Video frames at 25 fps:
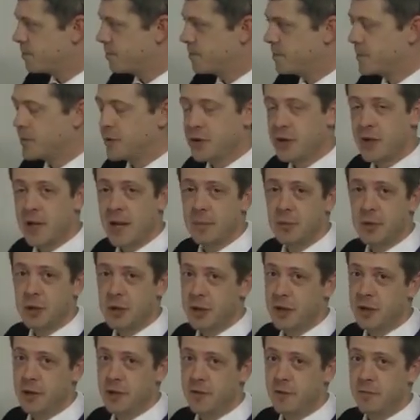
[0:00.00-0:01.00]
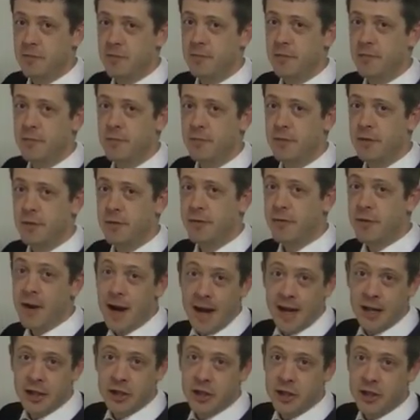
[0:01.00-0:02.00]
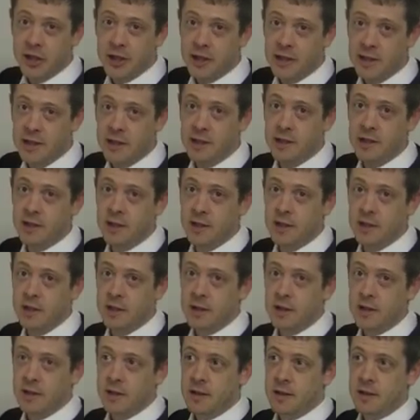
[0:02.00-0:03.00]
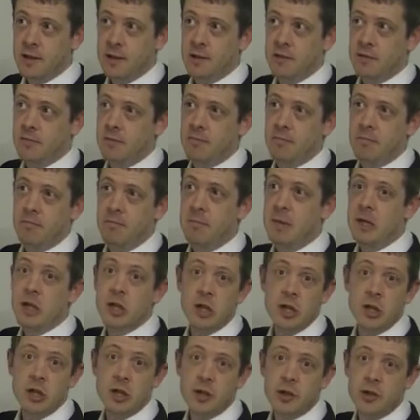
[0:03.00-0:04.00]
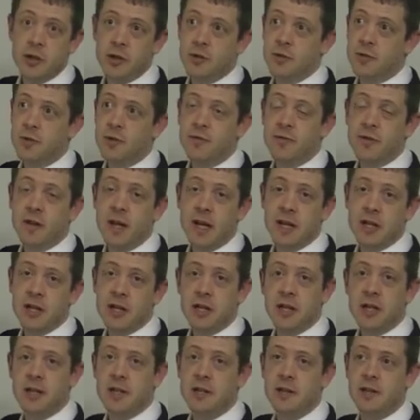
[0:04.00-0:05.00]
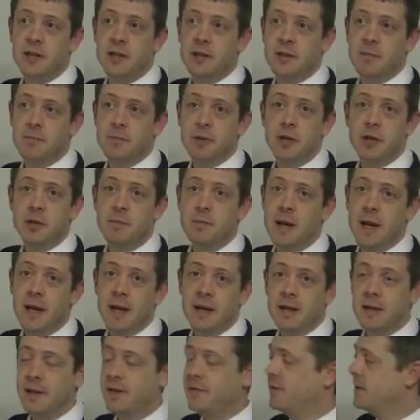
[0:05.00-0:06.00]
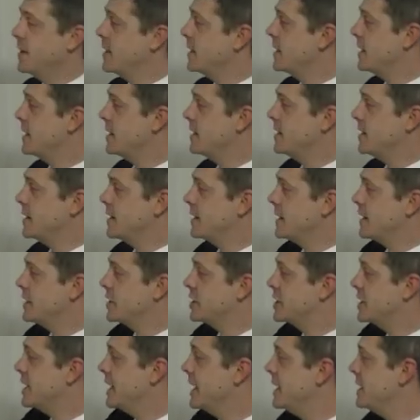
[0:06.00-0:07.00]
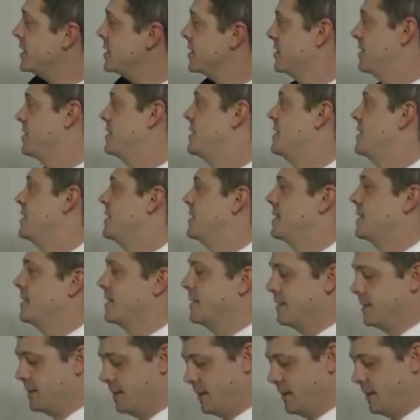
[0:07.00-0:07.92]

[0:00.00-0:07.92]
Perception, refraction, mirrors, reflections, perspective, none of that changes this.